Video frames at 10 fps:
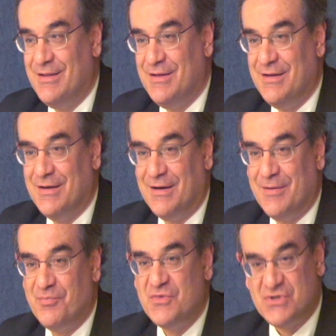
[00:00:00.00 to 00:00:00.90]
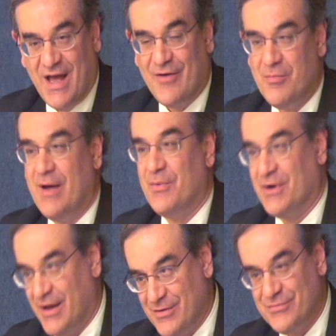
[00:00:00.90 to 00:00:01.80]
the staff member
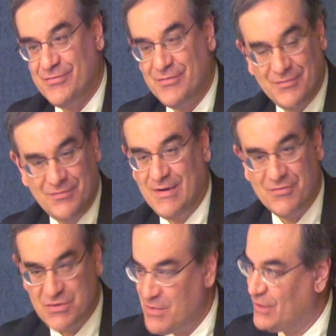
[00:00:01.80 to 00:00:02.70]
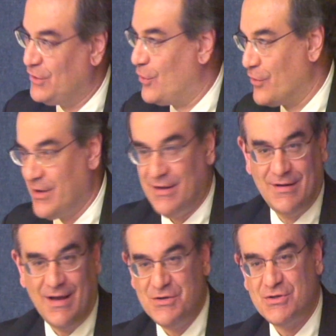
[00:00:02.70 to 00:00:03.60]
kind of gives them a little
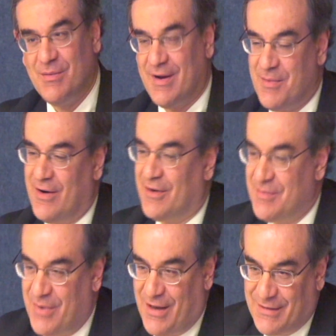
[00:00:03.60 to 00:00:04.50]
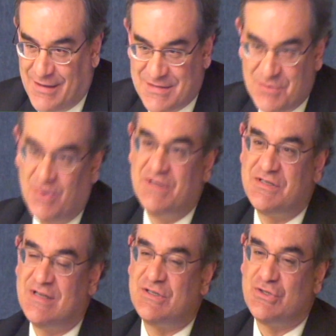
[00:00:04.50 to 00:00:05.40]
orientation about American politics. And what he
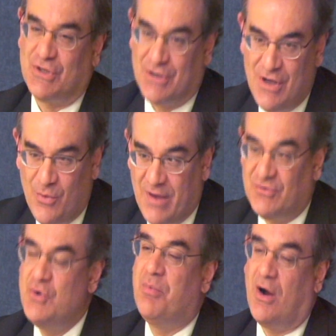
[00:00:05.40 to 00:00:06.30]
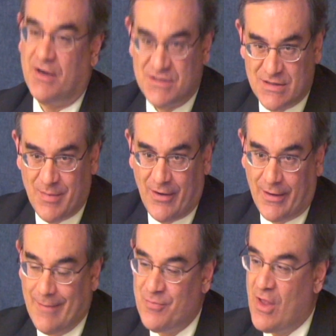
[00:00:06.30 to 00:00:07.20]
says is, look, we have two parties in
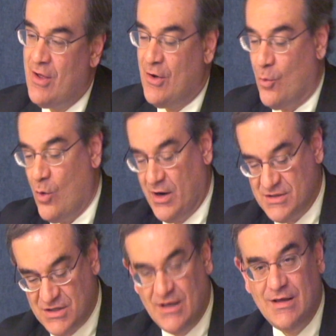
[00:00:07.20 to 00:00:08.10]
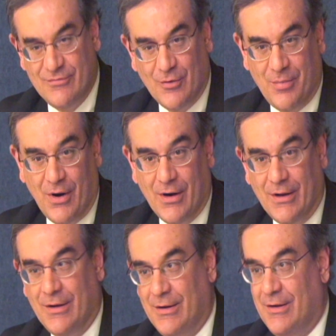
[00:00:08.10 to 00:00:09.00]
America. One is the evil
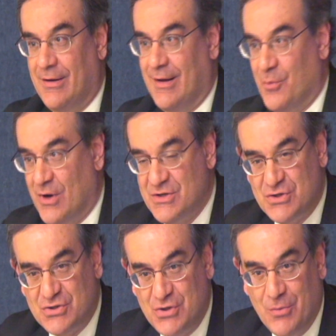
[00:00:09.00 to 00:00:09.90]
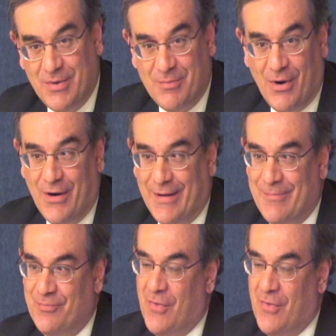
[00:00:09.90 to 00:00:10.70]
party, and one is the stupid party.